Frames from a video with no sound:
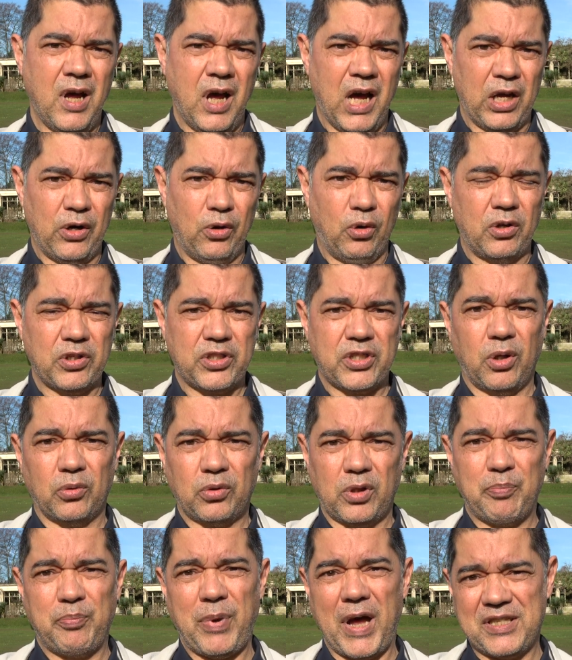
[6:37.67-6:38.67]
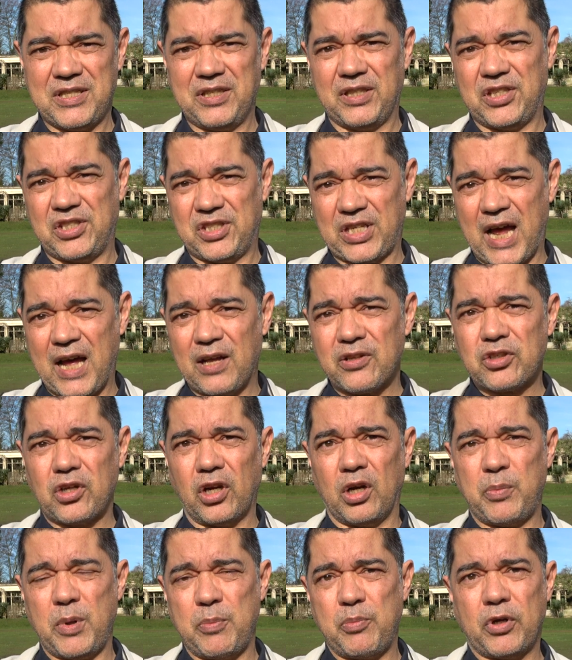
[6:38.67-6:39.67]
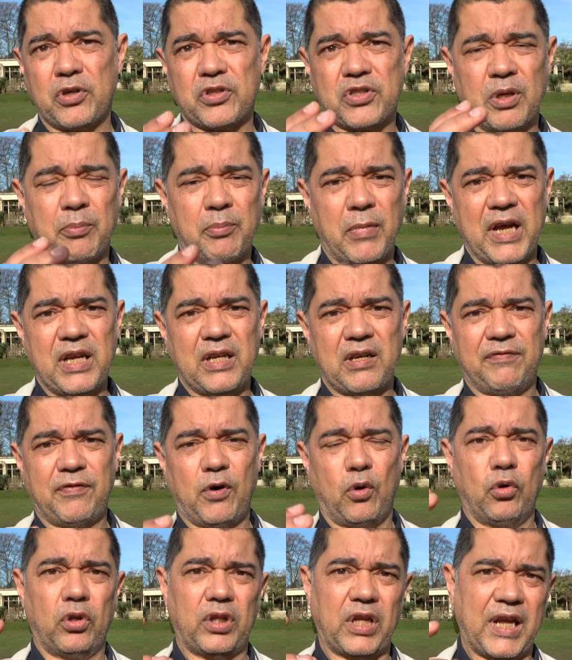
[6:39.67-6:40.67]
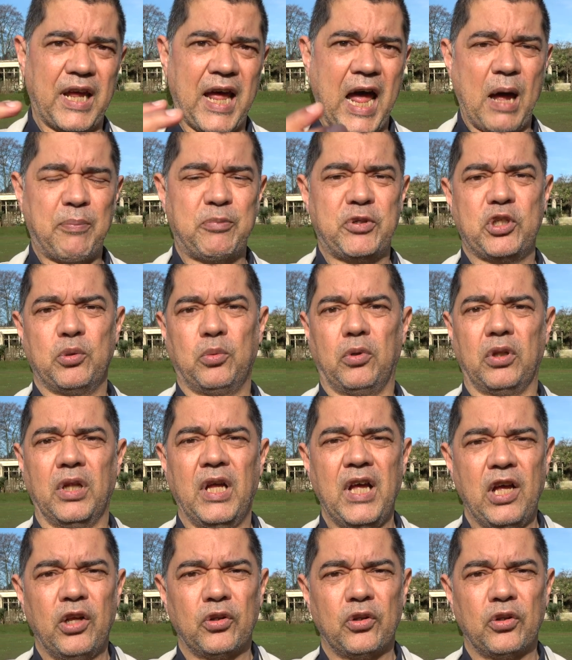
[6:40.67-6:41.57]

And also, the better the sound's going to be because the microphone or the capsule